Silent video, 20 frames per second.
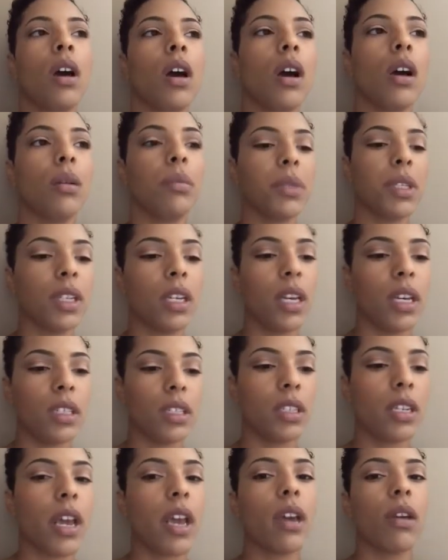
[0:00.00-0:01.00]
the
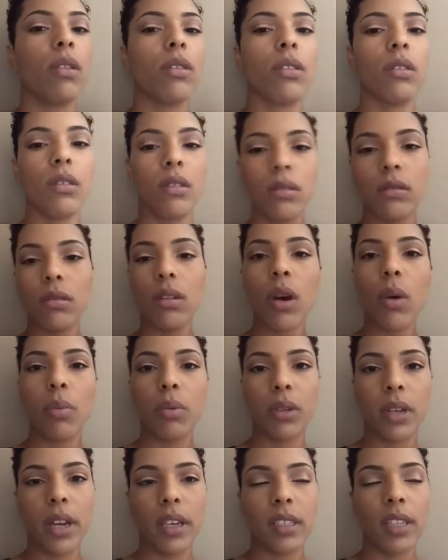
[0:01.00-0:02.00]
next day or the
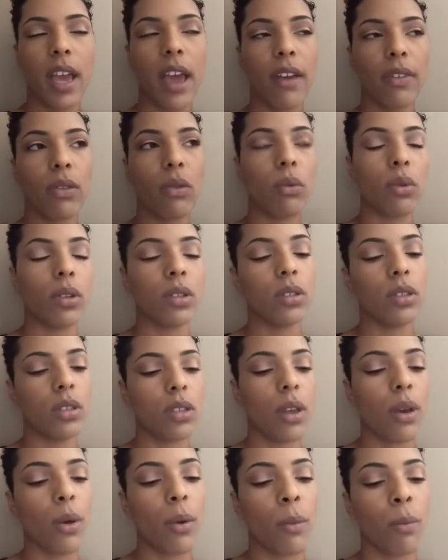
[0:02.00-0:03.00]
couple days afterwards.
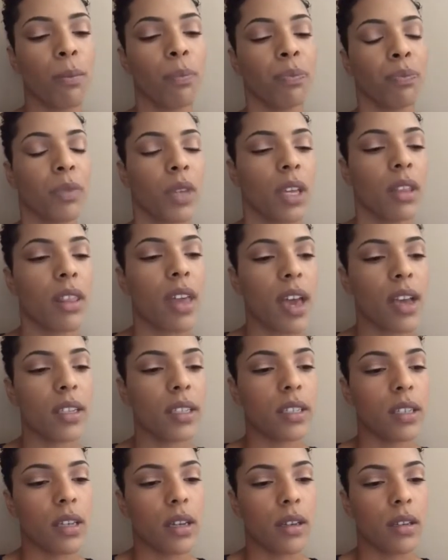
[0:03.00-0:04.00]
So
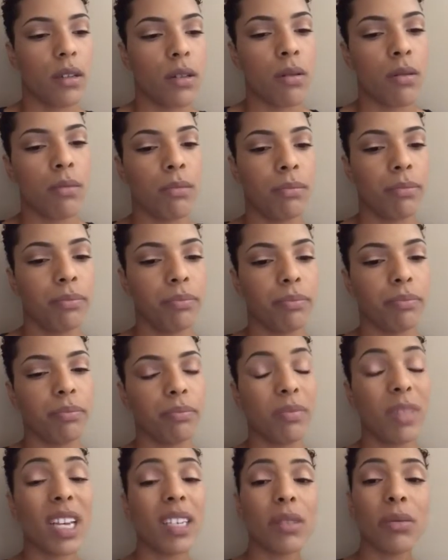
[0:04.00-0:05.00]
that's
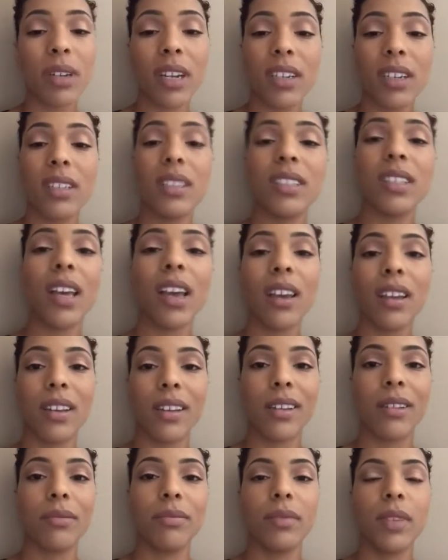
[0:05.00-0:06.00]
what I
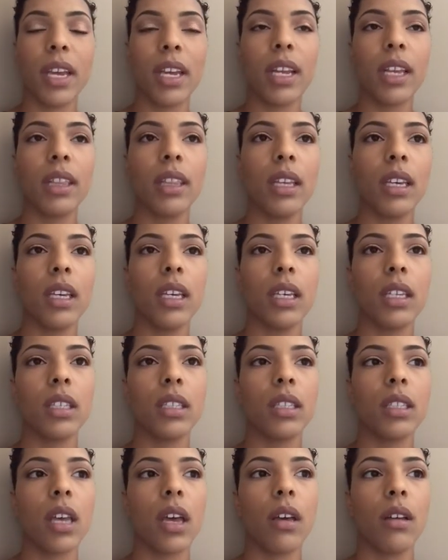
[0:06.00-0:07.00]
decided, and I think
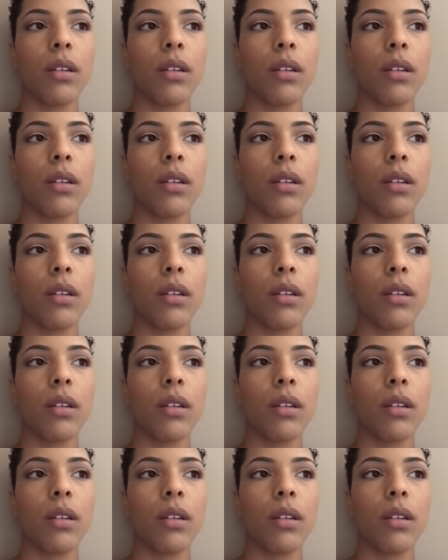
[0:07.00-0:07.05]
it's